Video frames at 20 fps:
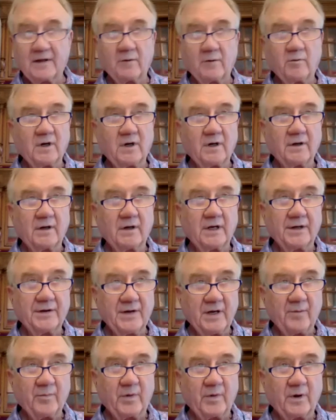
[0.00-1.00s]
there were a
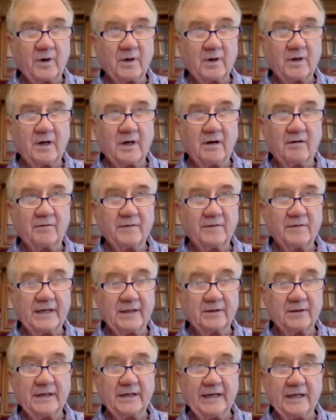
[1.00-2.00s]
number of,
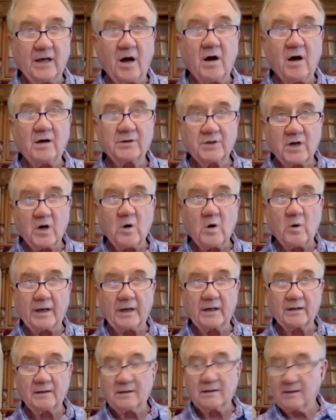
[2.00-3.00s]
in
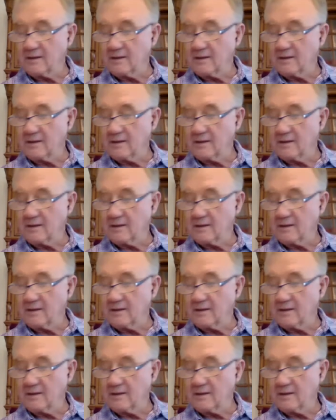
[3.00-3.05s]
ongoing,